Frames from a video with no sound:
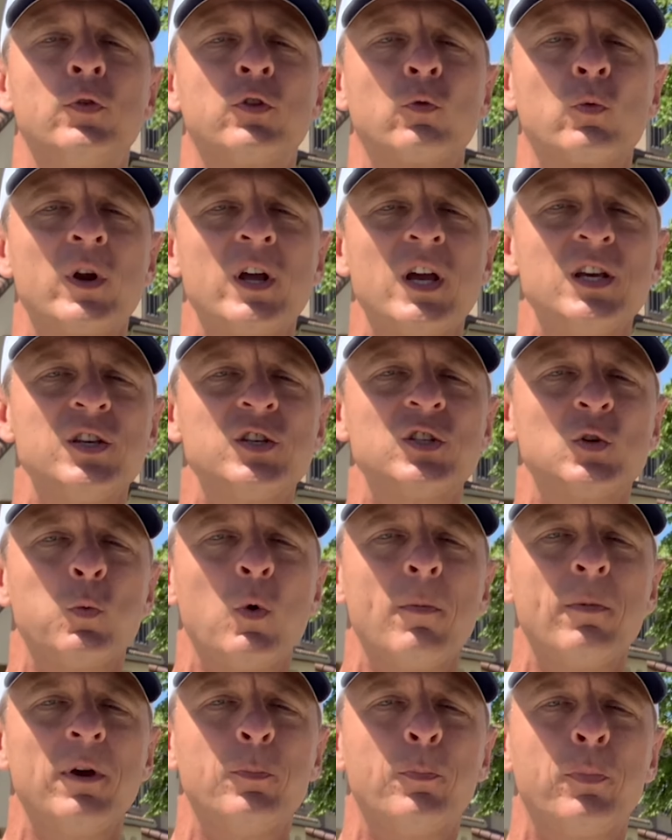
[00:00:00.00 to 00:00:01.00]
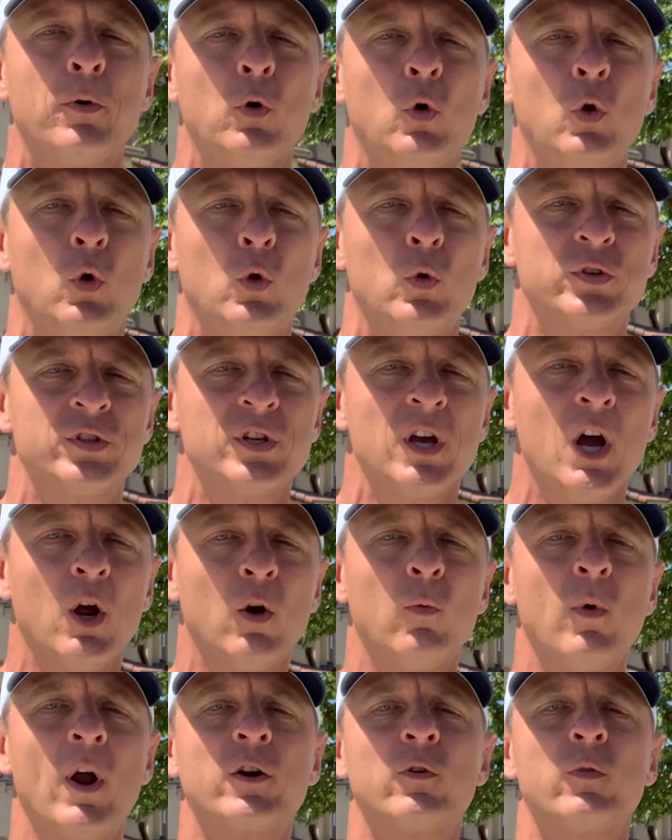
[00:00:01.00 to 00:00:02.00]
3 swimming pools,
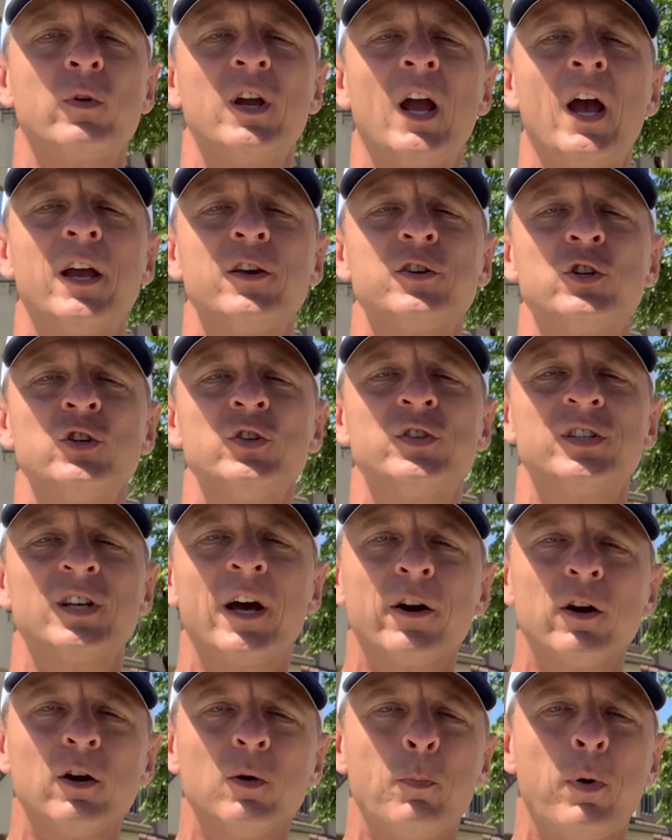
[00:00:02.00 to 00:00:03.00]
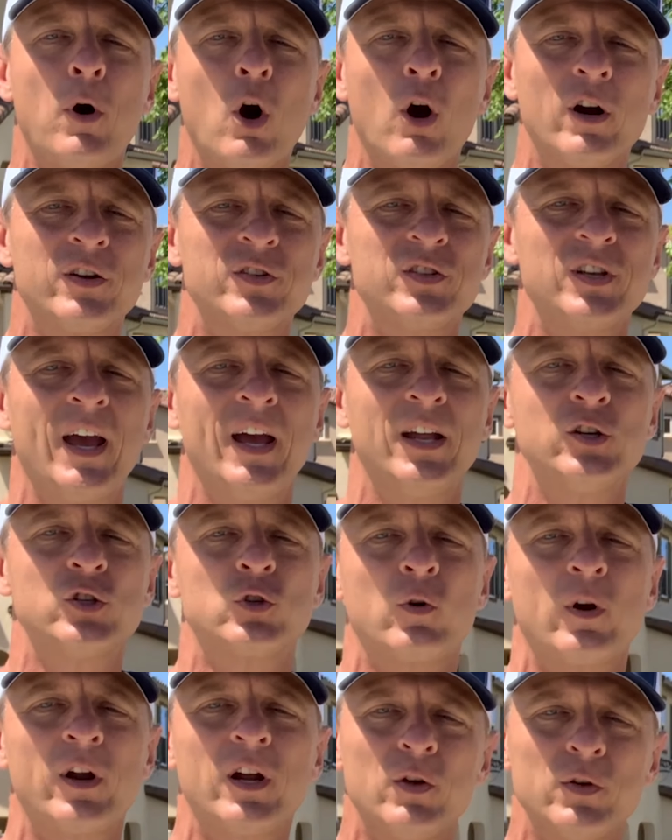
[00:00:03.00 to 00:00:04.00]
recreation center, parks, and
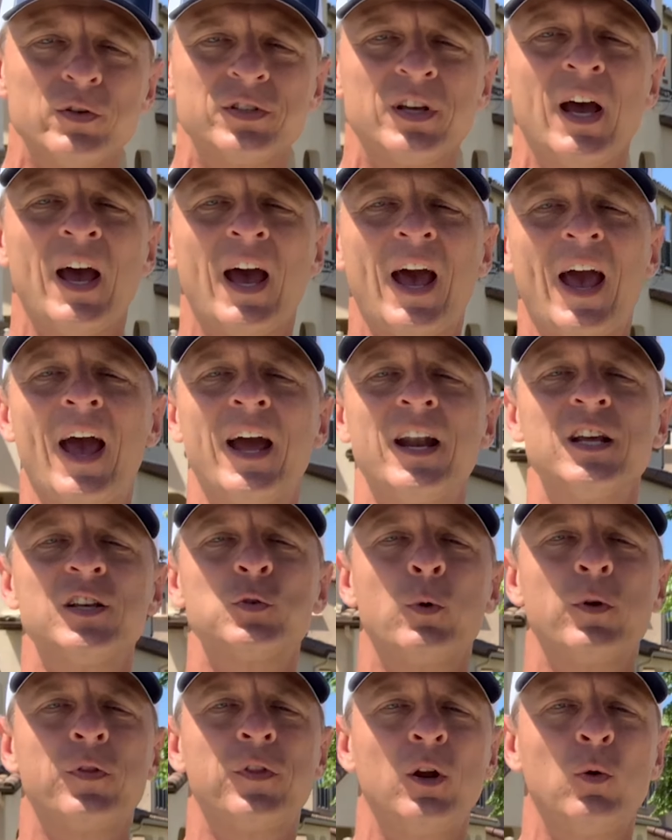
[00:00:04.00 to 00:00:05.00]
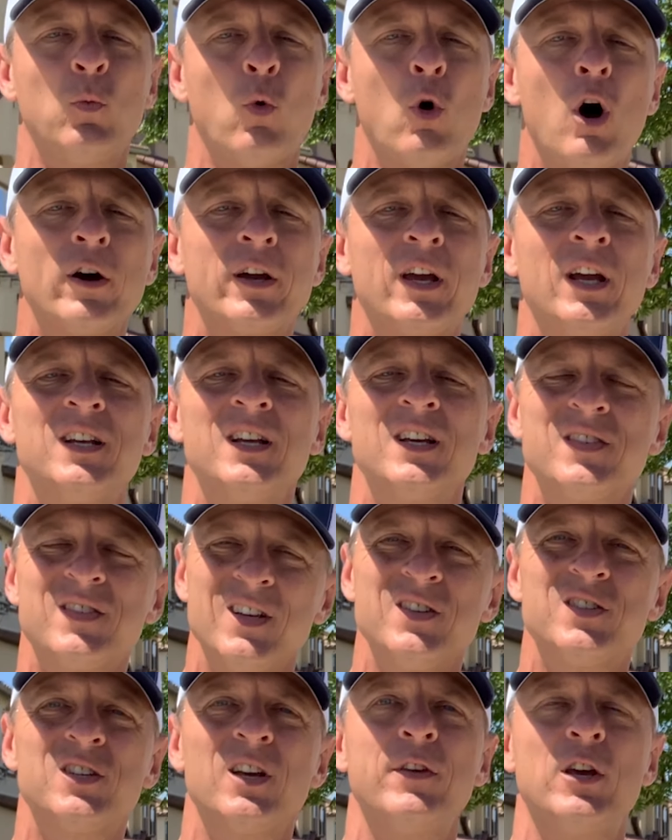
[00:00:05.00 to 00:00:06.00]
trails, and it's within walking
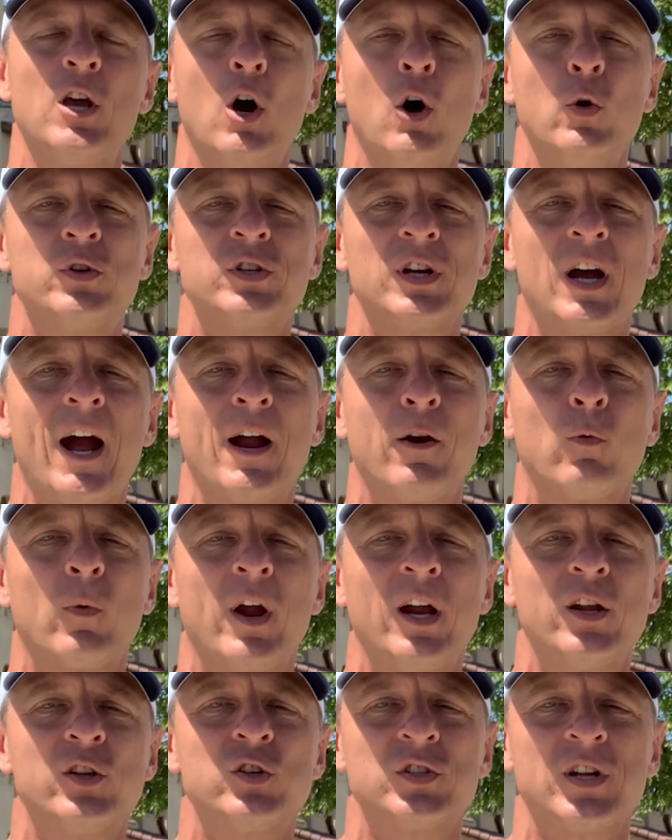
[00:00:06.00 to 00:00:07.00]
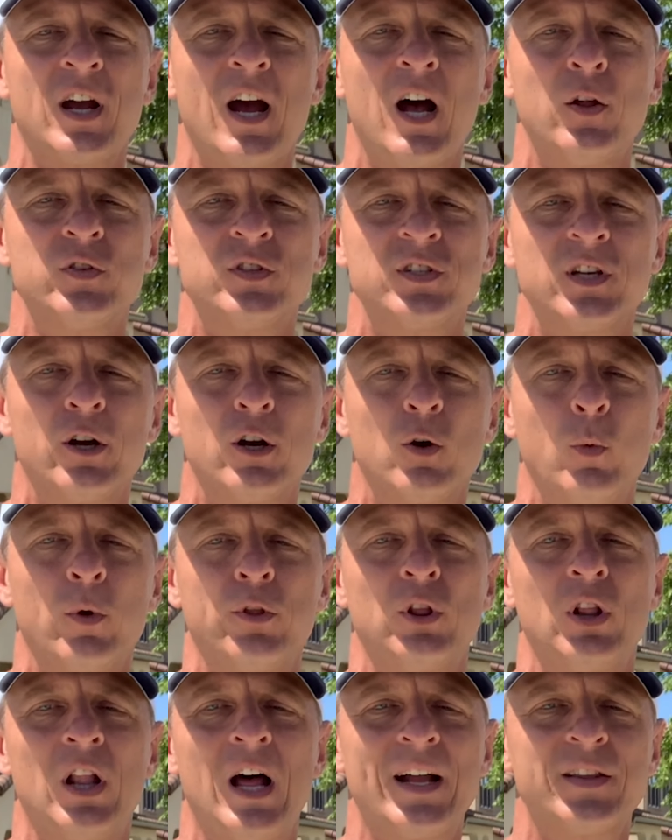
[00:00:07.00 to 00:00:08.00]
distance of the Otay Ranch Town Center
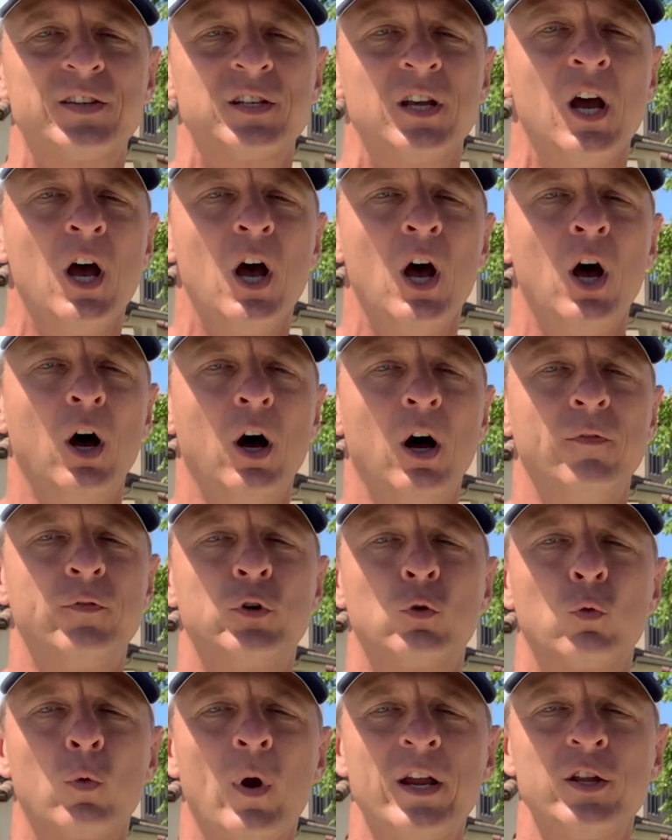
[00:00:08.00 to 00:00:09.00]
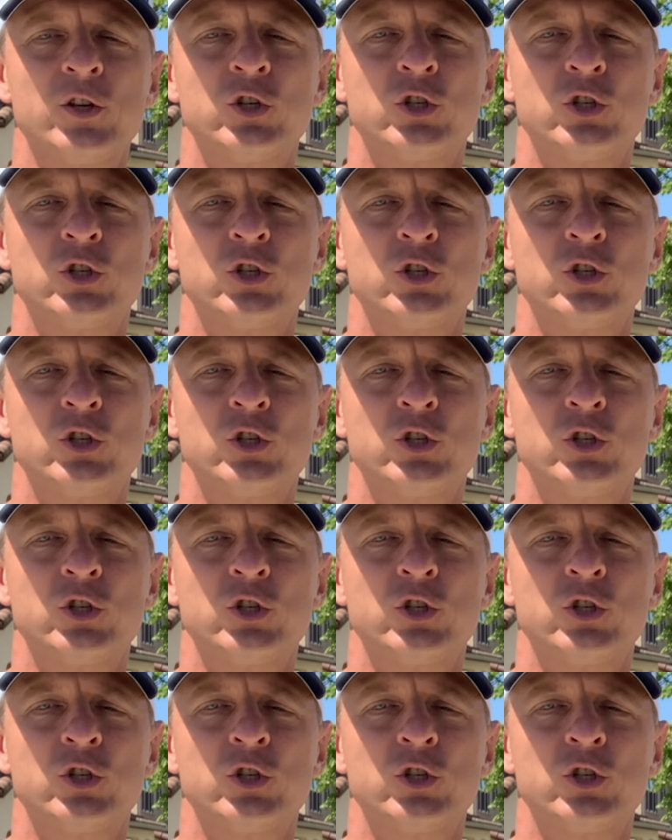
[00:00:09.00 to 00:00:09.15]
with lots of great